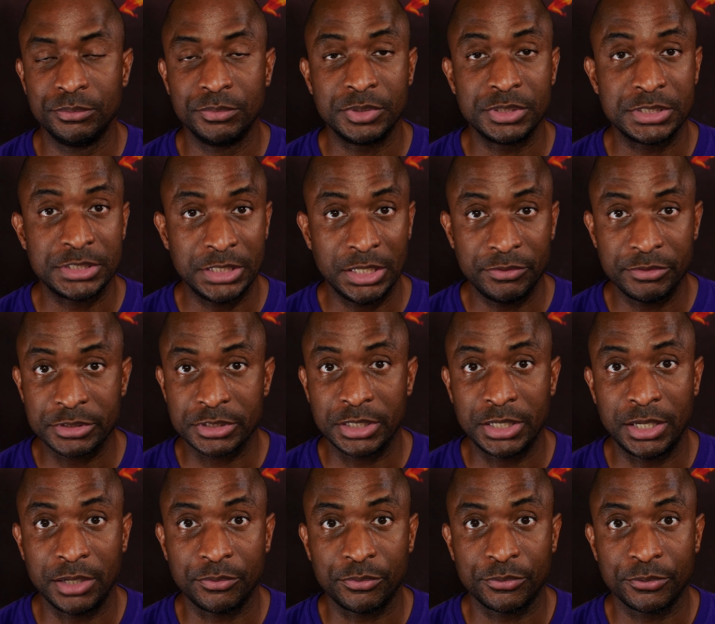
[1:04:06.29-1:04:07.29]
save his
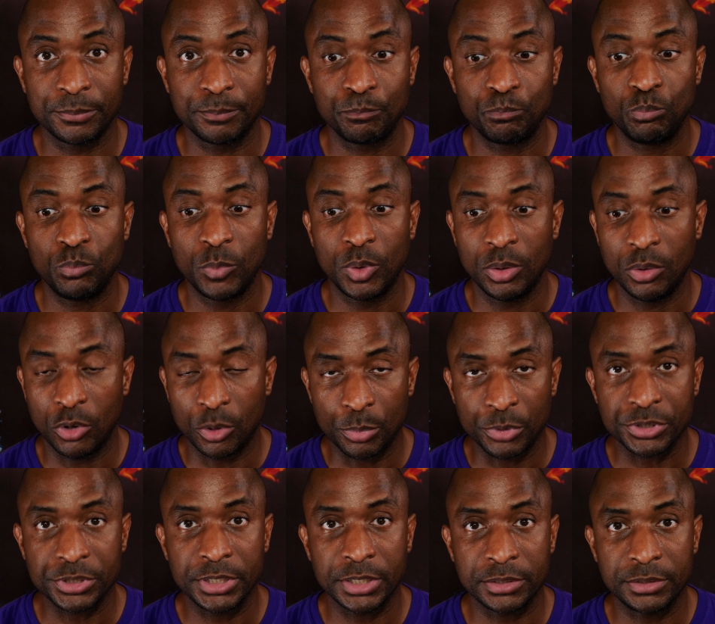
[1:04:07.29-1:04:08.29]
life or
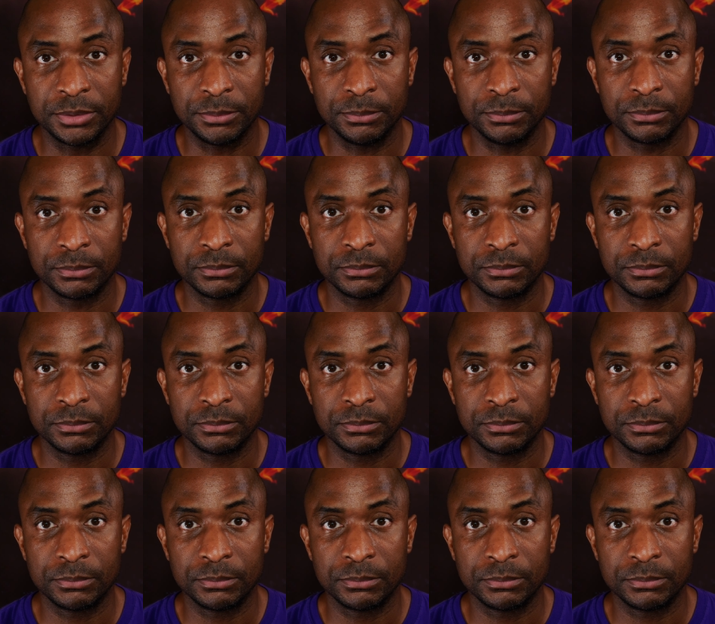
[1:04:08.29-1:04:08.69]
protect him.